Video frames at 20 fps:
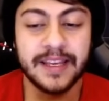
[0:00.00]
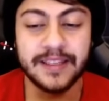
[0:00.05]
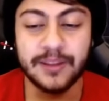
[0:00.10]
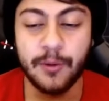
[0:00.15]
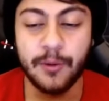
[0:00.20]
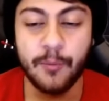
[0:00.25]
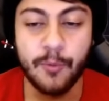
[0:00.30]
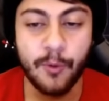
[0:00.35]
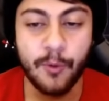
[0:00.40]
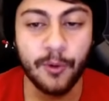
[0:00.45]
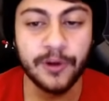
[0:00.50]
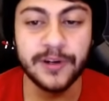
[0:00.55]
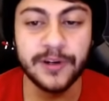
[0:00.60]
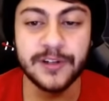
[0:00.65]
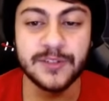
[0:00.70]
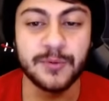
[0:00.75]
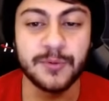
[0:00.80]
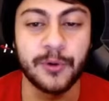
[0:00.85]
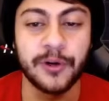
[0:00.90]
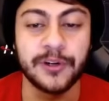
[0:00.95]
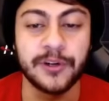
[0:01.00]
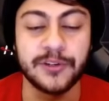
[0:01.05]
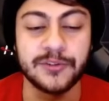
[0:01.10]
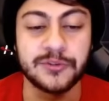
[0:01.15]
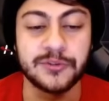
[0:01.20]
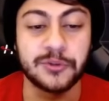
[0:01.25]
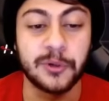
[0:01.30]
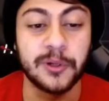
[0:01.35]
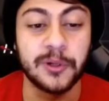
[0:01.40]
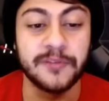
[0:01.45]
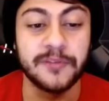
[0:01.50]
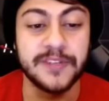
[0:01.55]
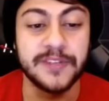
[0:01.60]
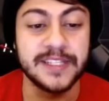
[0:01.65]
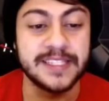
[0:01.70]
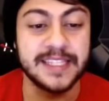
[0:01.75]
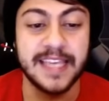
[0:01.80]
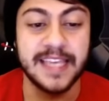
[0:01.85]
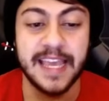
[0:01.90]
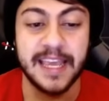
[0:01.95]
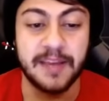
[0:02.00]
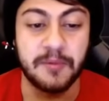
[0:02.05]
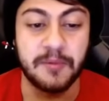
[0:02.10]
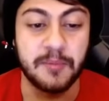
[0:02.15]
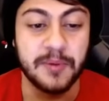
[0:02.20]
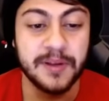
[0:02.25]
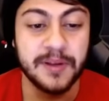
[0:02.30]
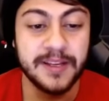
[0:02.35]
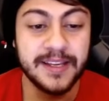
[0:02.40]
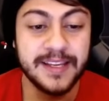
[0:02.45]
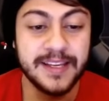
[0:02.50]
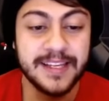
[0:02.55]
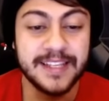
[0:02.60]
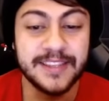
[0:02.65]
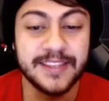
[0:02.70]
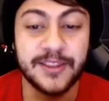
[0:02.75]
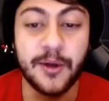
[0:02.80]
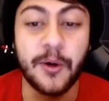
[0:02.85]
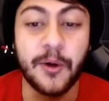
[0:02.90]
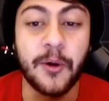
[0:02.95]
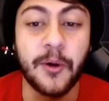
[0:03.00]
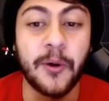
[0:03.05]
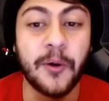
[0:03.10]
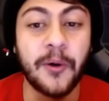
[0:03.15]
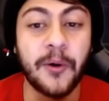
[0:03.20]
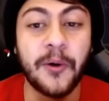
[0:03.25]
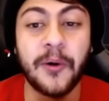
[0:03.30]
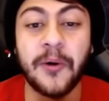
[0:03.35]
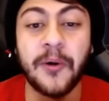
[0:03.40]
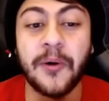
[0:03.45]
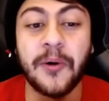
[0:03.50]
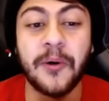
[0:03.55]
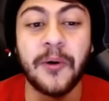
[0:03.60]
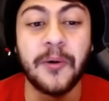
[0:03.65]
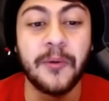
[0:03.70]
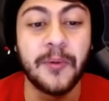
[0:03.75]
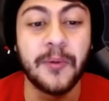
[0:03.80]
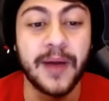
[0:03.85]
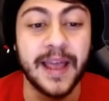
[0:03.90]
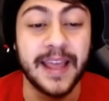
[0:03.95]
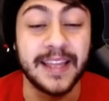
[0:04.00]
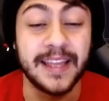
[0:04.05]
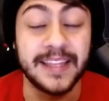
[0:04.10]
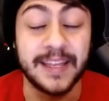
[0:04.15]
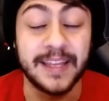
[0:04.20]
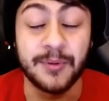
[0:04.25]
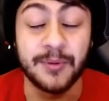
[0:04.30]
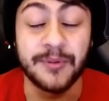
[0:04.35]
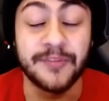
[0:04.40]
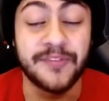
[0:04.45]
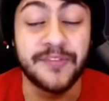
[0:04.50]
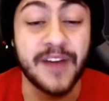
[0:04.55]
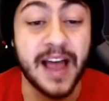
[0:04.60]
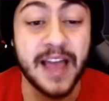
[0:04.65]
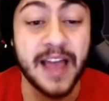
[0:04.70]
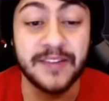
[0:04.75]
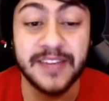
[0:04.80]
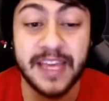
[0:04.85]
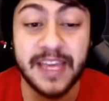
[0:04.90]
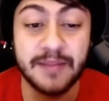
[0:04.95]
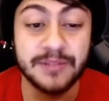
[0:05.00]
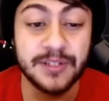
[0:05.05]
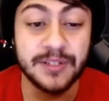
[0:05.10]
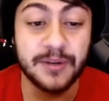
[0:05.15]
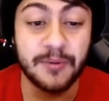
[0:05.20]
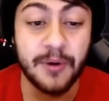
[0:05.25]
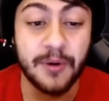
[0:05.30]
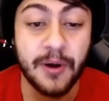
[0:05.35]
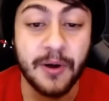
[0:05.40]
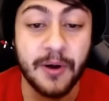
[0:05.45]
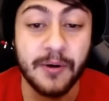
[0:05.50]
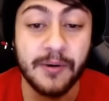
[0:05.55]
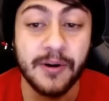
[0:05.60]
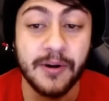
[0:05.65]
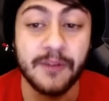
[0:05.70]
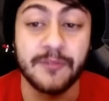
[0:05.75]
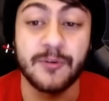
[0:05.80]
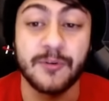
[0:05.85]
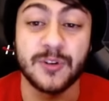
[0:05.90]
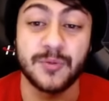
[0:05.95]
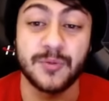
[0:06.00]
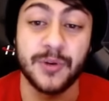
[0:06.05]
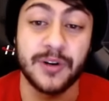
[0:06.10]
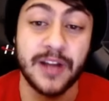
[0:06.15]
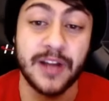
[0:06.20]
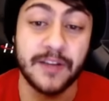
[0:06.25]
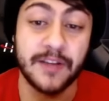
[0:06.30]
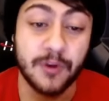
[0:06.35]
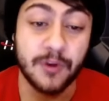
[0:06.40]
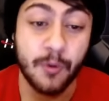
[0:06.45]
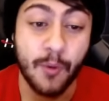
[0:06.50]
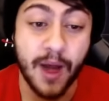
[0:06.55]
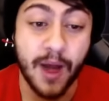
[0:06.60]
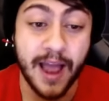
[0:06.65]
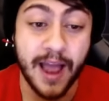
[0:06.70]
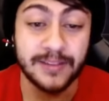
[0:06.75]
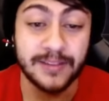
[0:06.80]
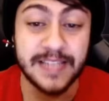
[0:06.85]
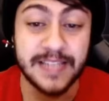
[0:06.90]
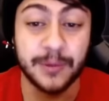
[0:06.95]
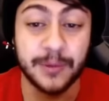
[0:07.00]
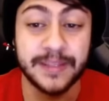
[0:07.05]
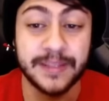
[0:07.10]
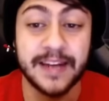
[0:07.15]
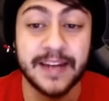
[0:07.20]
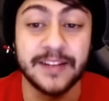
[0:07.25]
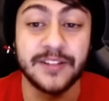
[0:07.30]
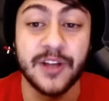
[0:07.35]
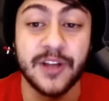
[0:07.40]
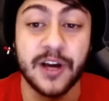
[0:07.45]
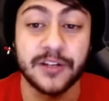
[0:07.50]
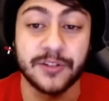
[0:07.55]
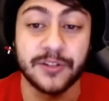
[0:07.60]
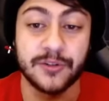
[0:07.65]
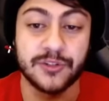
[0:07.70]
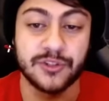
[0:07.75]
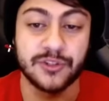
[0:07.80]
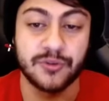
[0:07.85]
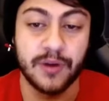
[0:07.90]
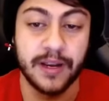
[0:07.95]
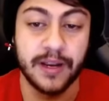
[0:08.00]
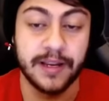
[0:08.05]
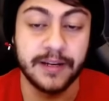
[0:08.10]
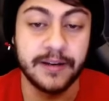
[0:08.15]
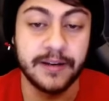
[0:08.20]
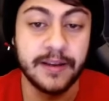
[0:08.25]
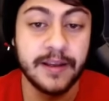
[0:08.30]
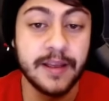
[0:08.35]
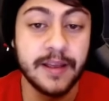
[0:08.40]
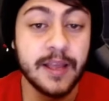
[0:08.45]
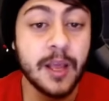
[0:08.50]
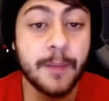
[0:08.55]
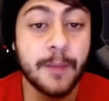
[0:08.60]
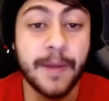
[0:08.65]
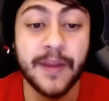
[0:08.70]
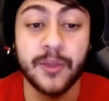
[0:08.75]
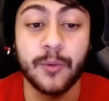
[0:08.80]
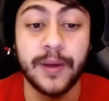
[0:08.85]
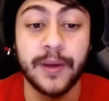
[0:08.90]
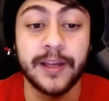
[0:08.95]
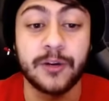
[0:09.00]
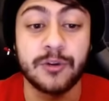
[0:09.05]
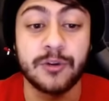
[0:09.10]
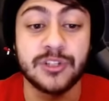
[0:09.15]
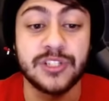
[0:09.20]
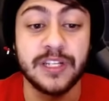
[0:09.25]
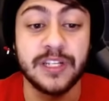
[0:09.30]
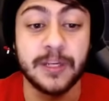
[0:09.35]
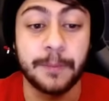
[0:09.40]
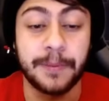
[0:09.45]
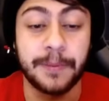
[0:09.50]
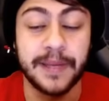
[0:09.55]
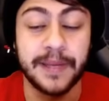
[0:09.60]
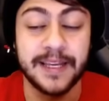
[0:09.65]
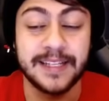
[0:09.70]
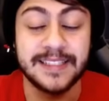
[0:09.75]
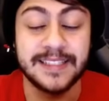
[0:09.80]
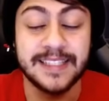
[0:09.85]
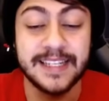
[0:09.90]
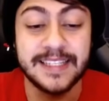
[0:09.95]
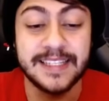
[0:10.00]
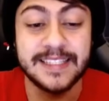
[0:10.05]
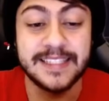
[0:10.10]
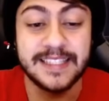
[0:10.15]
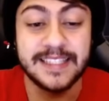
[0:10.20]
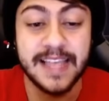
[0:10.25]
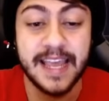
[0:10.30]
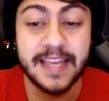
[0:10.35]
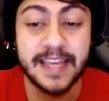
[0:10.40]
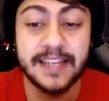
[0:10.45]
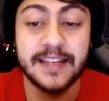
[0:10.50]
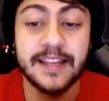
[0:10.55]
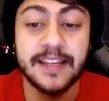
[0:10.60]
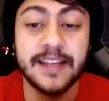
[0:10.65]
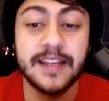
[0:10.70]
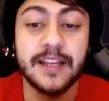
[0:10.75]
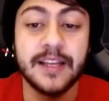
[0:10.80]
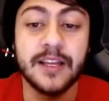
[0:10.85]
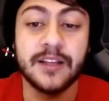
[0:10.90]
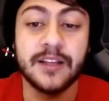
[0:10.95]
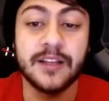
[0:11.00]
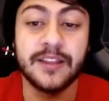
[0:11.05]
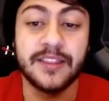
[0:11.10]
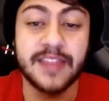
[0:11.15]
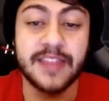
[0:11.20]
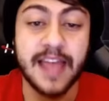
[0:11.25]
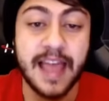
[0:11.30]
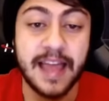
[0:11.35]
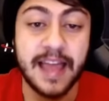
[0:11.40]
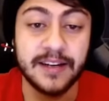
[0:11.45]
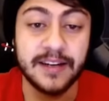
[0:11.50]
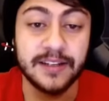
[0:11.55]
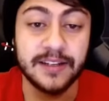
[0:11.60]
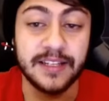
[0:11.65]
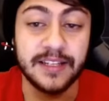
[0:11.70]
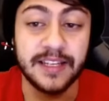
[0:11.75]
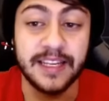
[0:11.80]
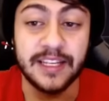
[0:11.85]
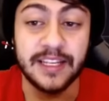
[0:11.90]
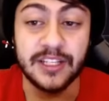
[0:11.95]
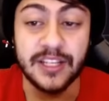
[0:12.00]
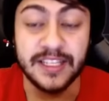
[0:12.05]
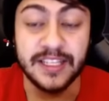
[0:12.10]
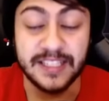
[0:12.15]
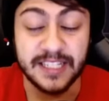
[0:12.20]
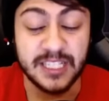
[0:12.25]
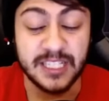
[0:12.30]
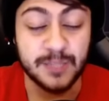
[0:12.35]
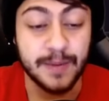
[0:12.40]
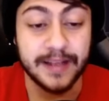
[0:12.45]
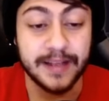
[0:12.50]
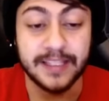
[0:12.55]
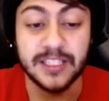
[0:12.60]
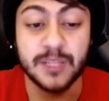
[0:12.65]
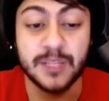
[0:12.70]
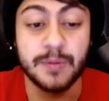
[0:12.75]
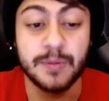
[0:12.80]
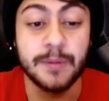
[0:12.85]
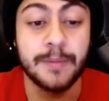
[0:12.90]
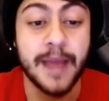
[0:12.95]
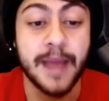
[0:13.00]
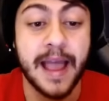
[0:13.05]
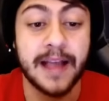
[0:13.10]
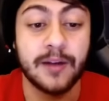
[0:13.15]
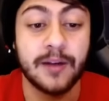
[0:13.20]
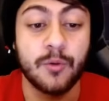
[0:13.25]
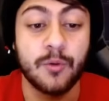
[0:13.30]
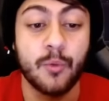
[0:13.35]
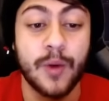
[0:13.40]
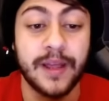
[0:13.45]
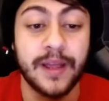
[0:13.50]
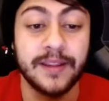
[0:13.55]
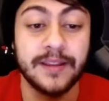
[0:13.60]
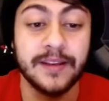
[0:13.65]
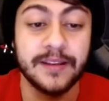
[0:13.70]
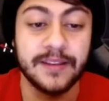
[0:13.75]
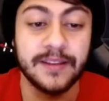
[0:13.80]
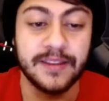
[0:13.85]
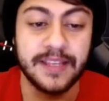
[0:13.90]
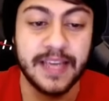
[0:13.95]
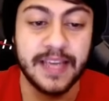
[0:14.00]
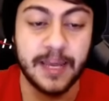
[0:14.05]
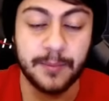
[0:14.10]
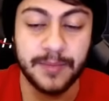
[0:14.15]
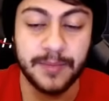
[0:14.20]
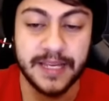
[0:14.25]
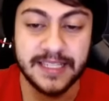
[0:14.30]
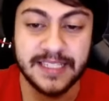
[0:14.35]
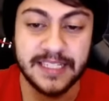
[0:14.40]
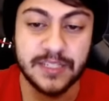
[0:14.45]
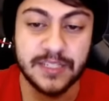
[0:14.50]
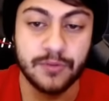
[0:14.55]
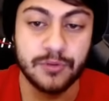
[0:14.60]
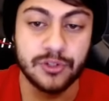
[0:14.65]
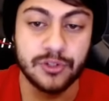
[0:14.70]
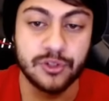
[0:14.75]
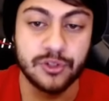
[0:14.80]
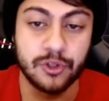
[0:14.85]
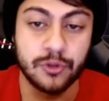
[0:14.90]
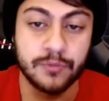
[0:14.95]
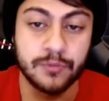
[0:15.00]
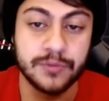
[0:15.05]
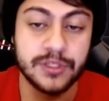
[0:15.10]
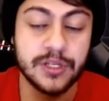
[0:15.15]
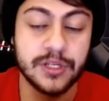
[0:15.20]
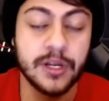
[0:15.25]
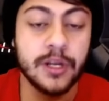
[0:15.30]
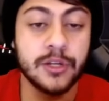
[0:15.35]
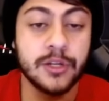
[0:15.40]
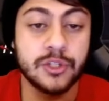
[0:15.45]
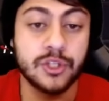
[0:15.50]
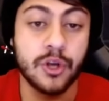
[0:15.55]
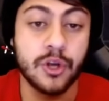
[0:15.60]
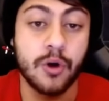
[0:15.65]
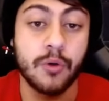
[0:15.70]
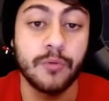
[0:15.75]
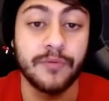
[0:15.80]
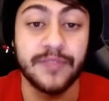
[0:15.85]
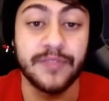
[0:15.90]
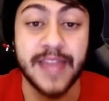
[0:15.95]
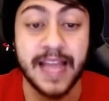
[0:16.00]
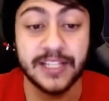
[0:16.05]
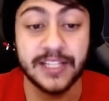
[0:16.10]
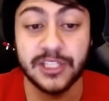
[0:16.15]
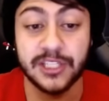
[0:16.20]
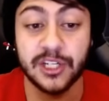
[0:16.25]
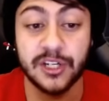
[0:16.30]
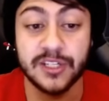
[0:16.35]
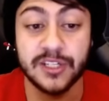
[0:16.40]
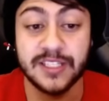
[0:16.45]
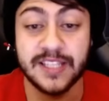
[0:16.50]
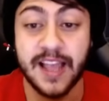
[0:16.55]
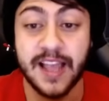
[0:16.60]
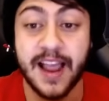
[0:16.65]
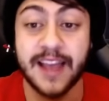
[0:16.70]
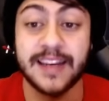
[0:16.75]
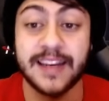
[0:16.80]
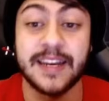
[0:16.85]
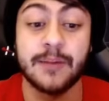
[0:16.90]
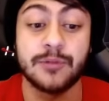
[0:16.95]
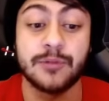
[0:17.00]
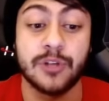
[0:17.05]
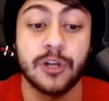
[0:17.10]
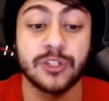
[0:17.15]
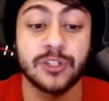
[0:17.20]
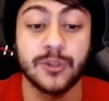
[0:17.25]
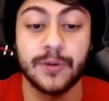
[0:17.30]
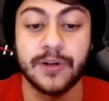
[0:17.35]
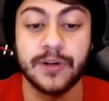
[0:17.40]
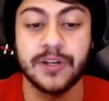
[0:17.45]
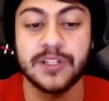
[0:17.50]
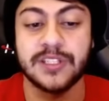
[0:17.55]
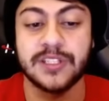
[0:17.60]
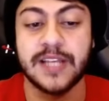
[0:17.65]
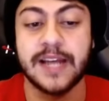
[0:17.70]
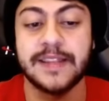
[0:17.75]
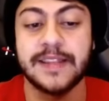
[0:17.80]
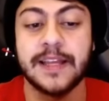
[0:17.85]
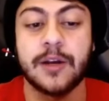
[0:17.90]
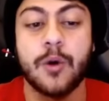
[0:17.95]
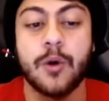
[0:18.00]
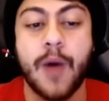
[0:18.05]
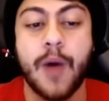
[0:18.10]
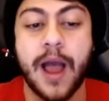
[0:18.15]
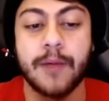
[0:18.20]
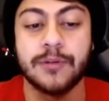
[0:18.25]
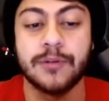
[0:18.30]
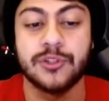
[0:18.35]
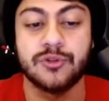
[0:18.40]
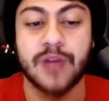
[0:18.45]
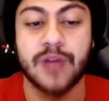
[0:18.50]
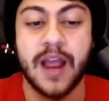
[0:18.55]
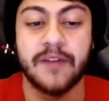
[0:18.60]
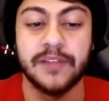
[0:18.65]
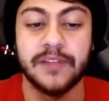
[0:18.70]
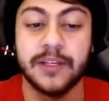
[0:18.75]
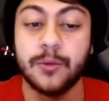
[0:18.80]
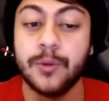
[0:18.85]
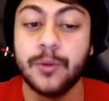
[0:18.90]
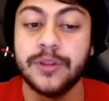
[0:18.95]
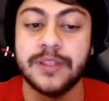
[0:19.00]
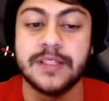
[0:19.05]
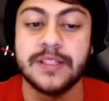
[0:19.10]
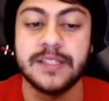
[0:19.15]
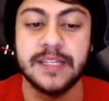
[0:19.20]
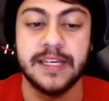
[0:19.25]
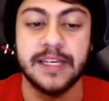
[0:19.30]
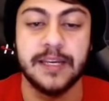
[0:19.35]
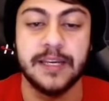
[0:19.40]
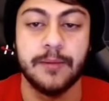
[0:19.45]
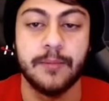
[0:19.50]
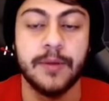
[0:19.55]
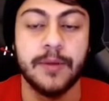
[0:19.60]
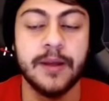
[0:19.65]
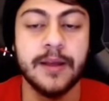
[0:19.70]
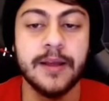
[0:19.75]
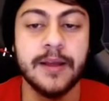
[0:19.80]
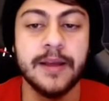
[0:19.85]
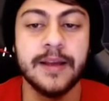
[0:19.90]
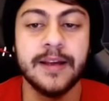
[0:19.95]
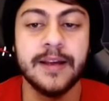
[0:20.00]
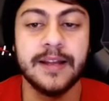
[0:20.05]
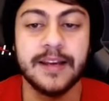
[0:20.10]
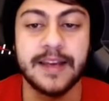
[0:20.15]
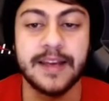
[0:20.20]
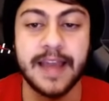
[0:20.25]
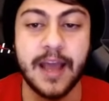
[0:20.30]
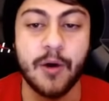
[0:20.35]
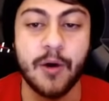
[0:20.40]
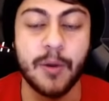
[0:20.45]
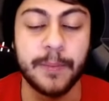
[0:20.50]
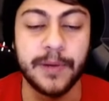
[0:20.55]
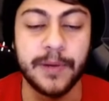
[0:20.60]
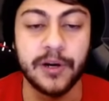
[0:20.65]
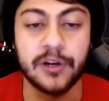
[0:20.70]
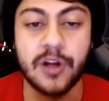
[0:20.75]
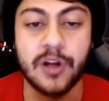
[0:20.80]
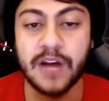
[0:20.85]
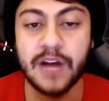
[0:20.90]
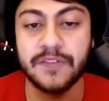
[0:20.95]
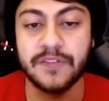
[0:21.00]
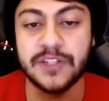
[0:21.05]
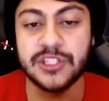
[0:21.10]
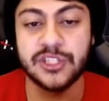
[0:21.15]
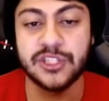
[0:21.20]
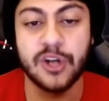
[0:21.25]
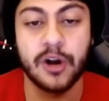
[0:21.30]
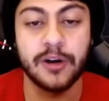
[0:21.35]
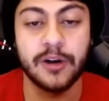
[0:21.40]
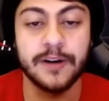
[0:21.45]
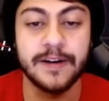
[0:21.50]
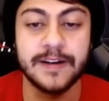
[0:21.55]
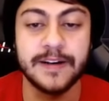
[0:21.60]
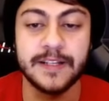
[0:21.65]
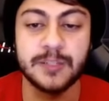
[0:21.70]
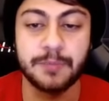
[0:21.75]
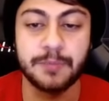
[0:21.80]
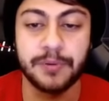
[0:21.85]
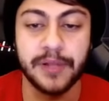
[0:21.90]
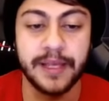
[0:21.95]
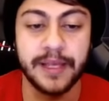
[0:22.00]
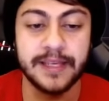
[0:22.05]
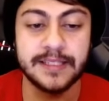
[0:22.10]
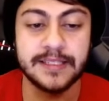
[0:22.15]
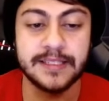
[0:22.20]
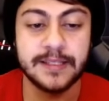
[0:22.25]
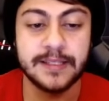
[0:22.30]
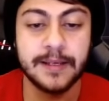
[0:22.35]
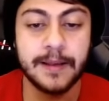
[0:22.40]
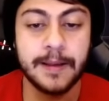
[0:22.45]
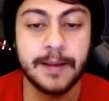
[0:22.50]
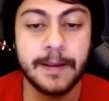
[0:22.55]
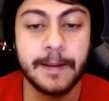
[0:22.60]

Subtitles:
The Warriors were in control of this game the whole way. They'd won 5 games in a row. Of course, we don't have Kawhi, who's out with that adductor strain. By the way, Christina Pink did say that he is expected to be back when the NBA season resumes. So that's a good sign. And it was also a good sign that Kawhi was traveling with the team. Now, Amir Coffey started in his place.